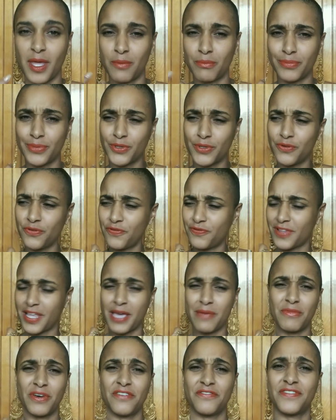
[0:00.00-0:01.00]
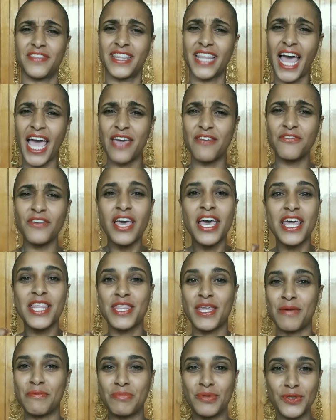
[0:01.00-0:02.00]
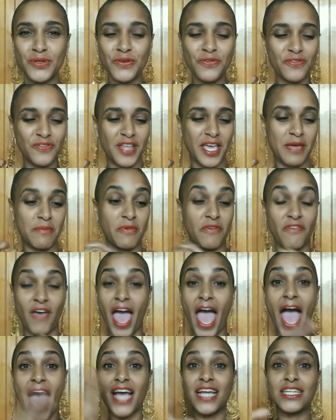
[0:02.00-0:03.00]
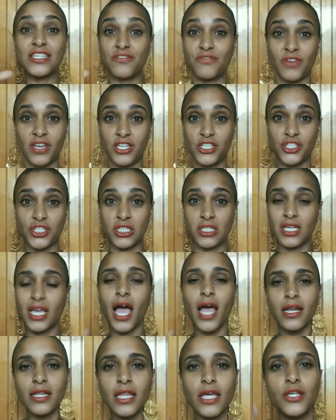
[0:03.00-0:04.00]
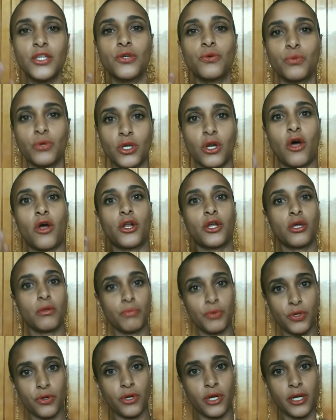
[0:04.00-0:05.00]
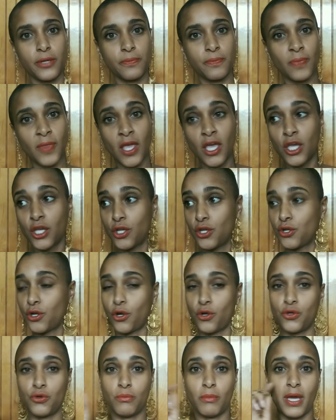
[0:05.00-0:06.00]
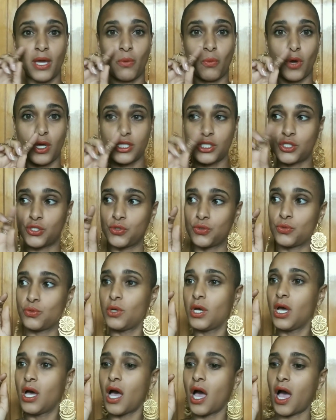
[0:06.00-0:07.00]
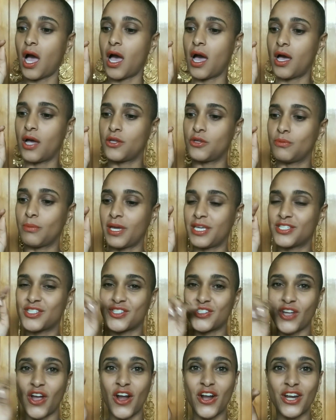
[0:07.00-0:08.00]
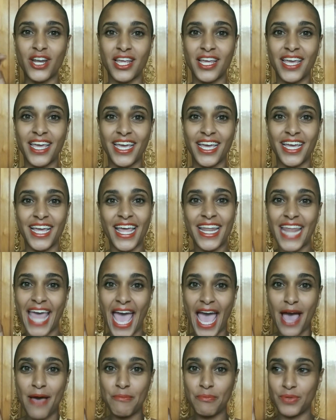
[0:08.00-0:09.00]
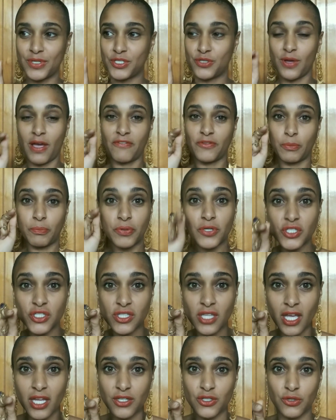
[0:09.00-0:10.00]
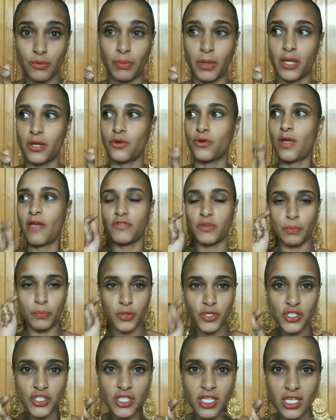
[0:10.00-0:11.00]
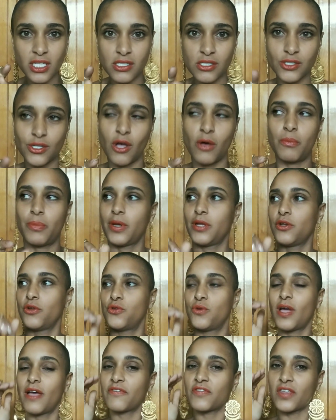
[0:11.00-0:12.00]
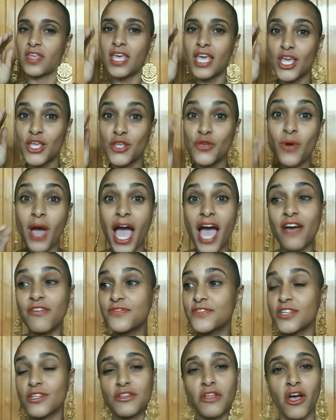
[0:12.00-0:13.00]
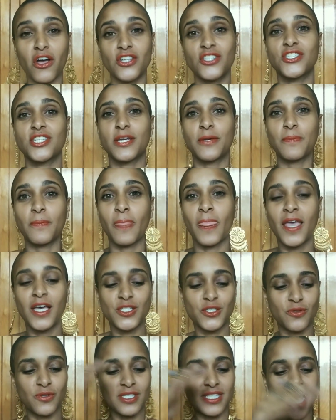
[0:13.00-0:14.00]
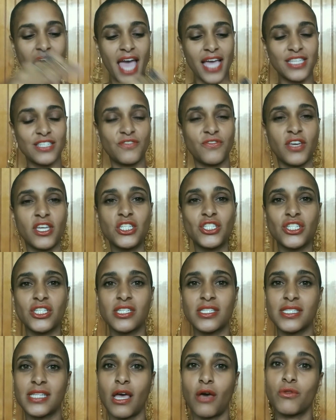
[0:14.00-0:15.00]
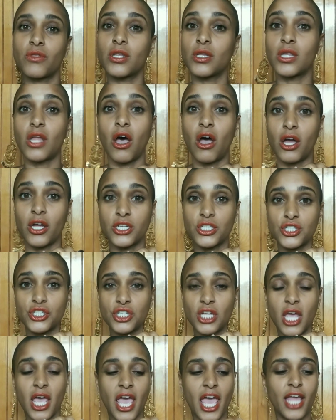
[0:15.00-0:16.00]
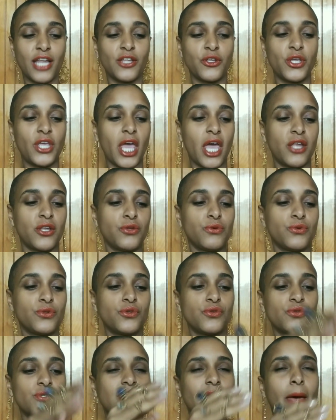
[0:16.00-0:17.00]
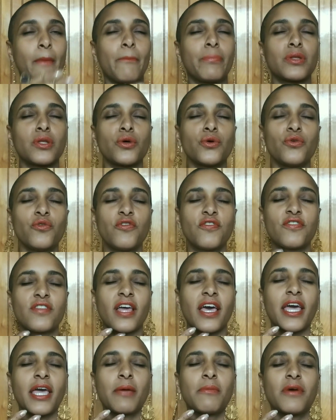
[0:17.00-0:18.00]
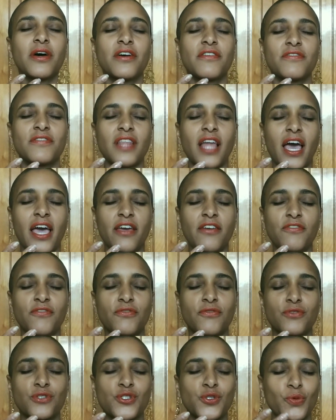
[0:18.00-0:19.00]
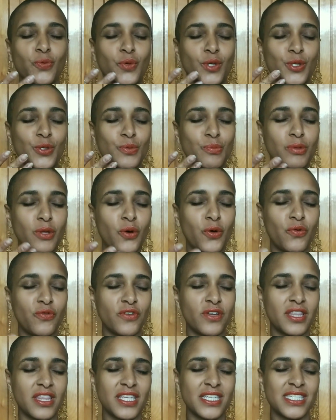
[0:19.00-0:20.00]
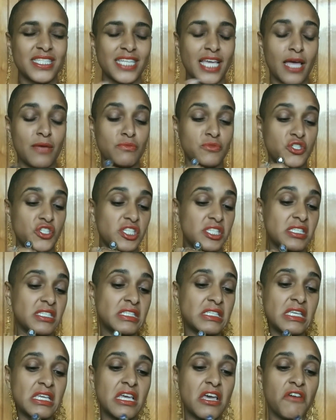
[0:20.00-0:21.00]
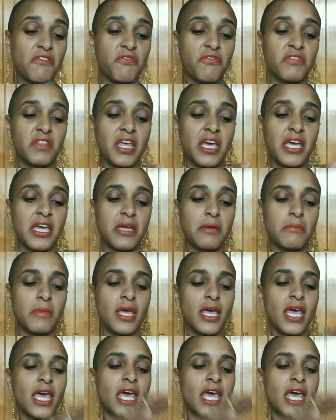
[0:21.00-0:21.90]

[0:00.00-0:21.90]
that blue flame of life, that blue flame of activation, kind of like you would on a computer. You know, you may want to, you may start an app, but you have to push the enter button, or you have to push the install button, or you have to launch it. So this activation is now the launch. And again, you use that blue flame of life. So when you blow over it this time, just see a flame,